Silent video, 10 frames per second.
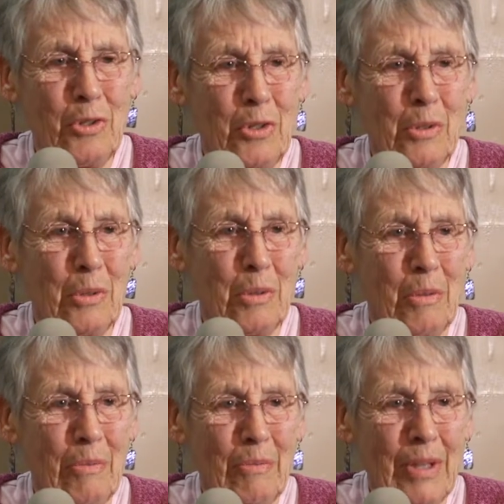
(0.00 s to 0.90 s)

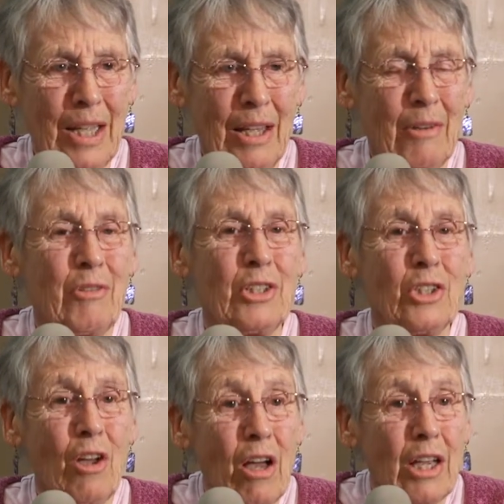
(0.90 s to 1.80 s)
do for as
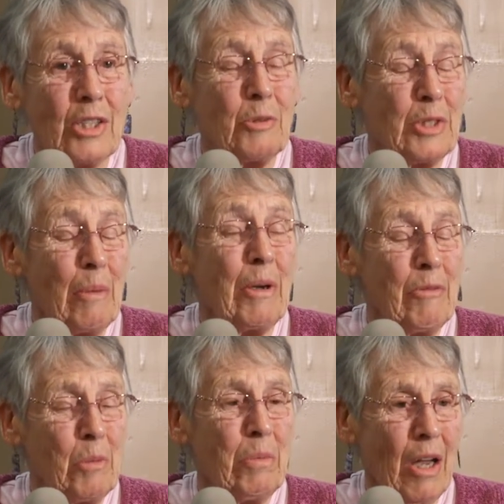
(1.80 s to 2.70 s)
long as some of
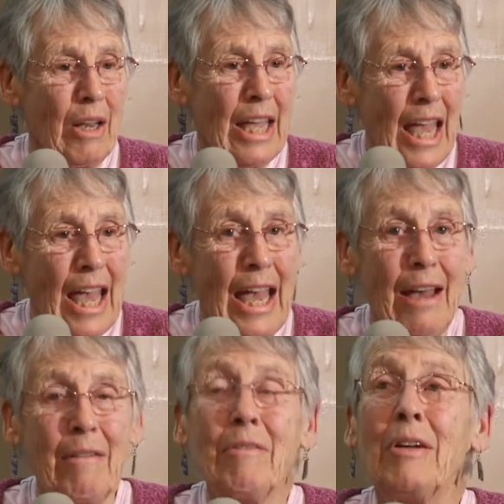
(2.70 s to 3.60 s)
you probably
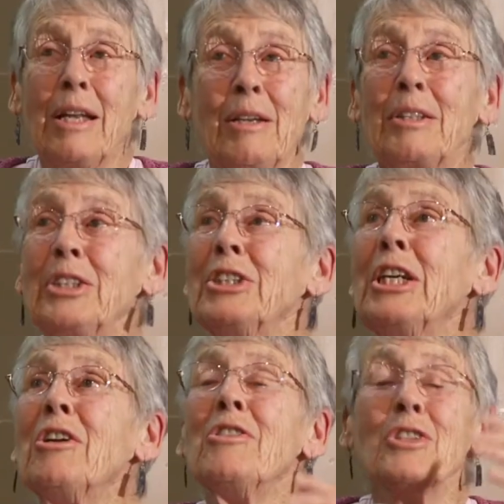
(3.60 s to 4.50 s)
have, and just
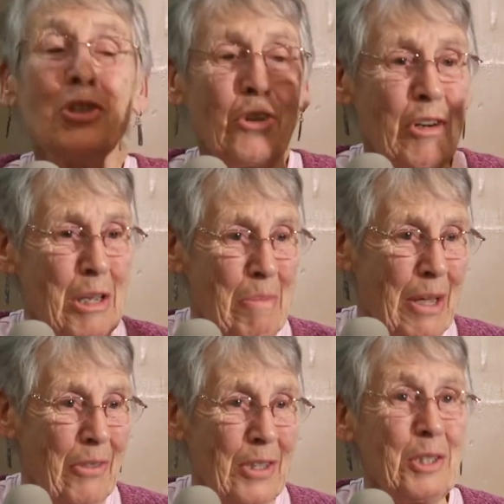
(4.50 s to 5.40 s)
hearing the story
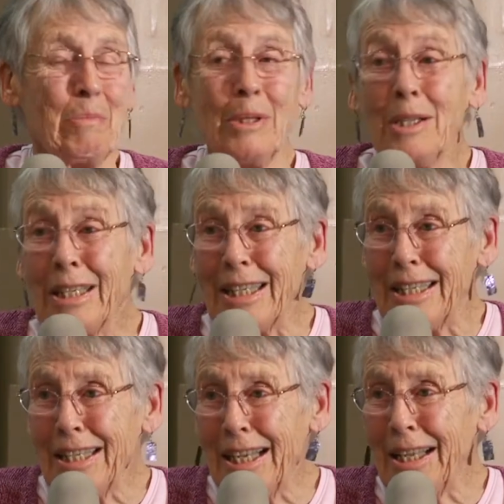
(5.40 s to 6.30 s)
about this
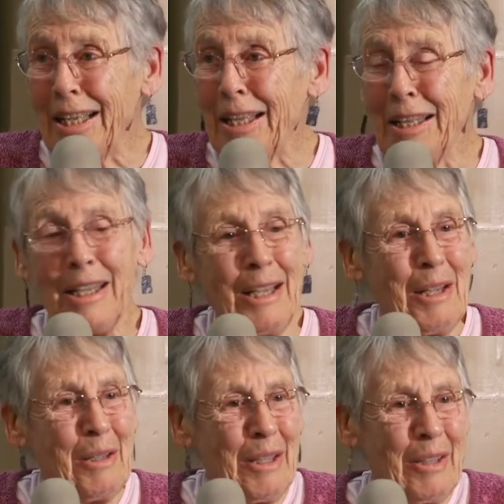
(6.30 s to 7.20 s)
building, uh,
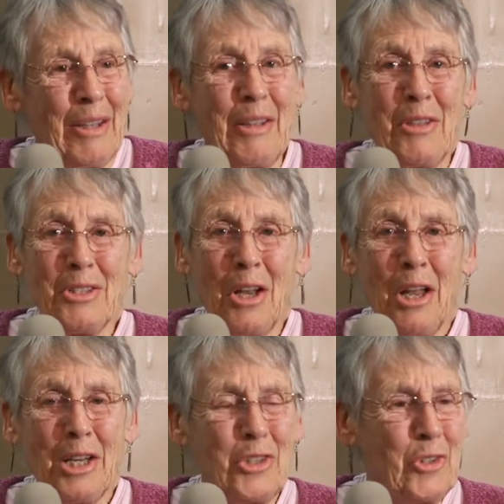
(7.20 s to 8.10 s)
there's a
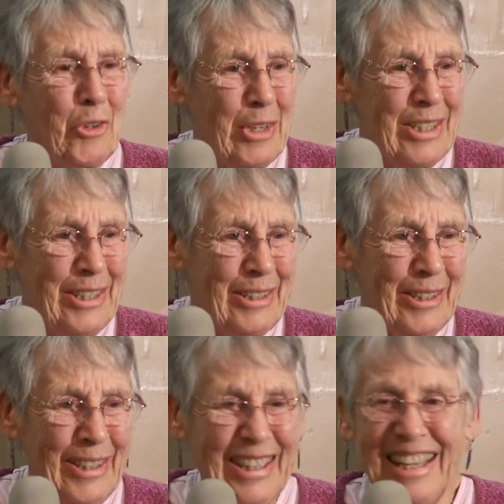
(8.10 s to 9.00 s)
lot of stories here.